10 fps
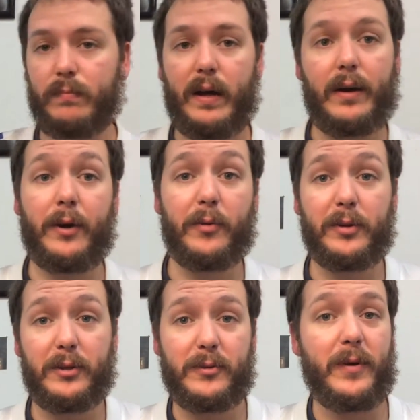don't know
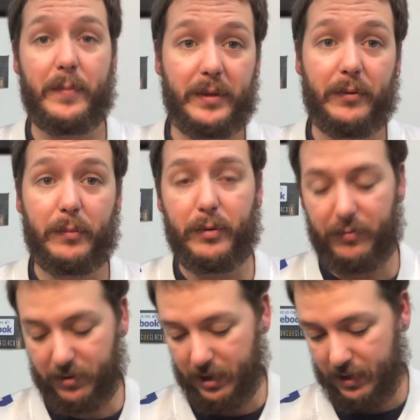where those went, but they went
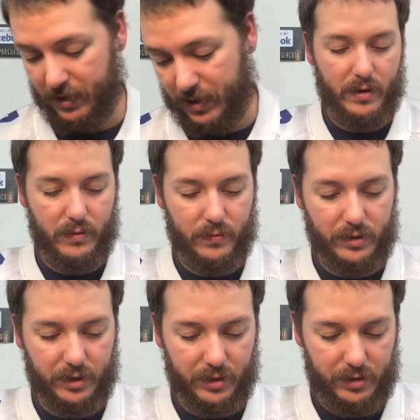pretty far.
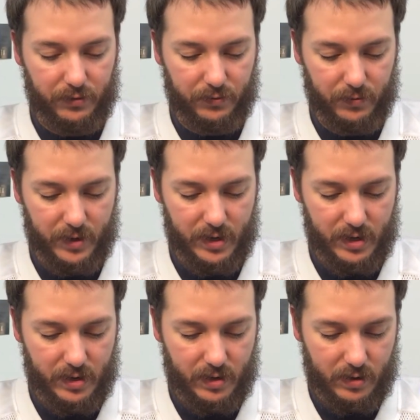What you're going to do from
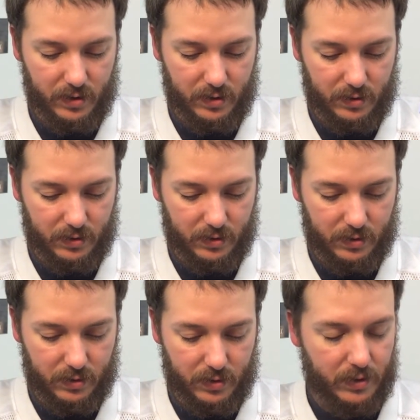here
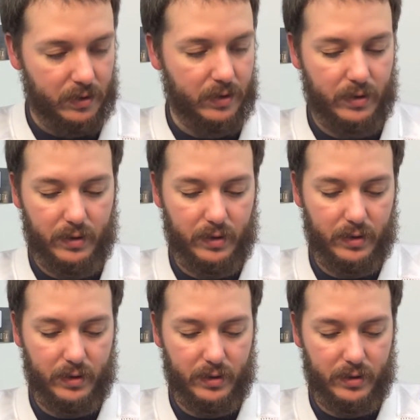
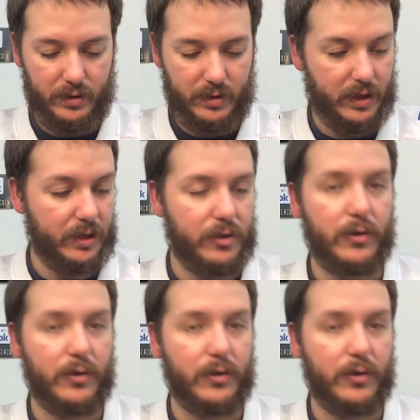is get